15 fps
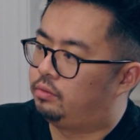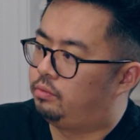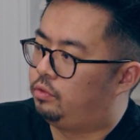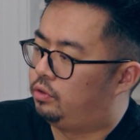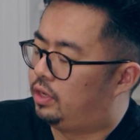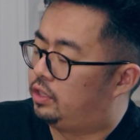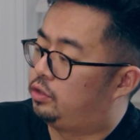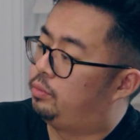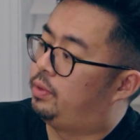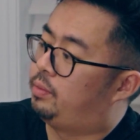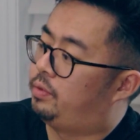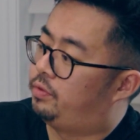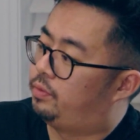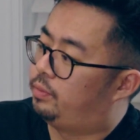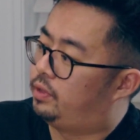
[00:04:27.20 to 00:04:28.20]
as you may
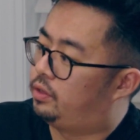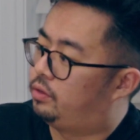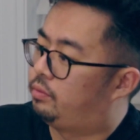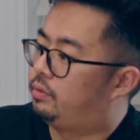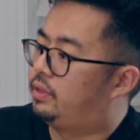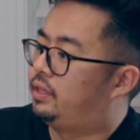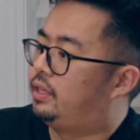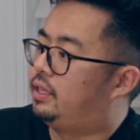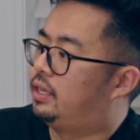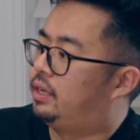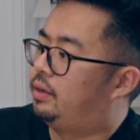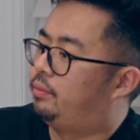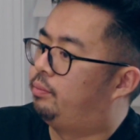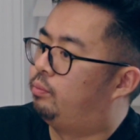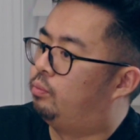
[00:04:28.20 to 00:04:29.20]
be familiar,
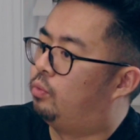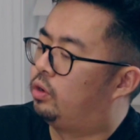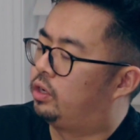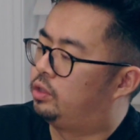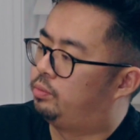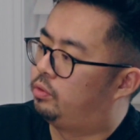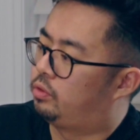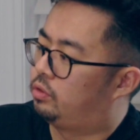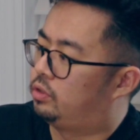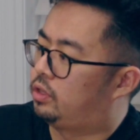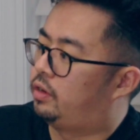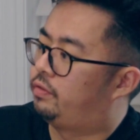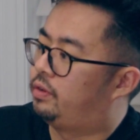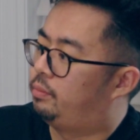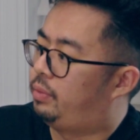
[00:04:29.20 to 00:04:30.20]
the mortgage broker is
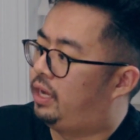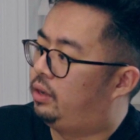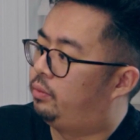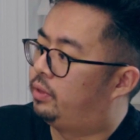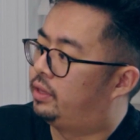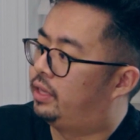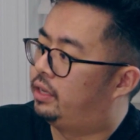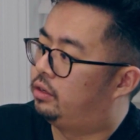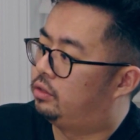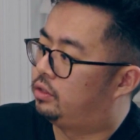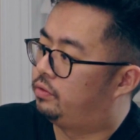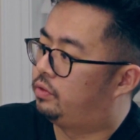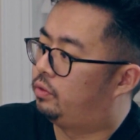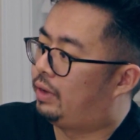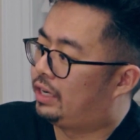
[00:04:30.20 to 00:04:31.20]
often paid with letters
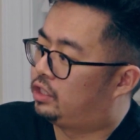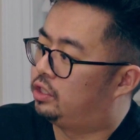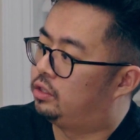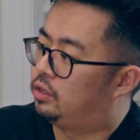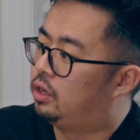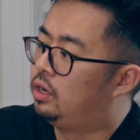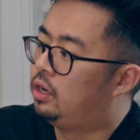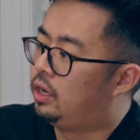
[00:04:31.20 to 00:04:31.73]
of direction.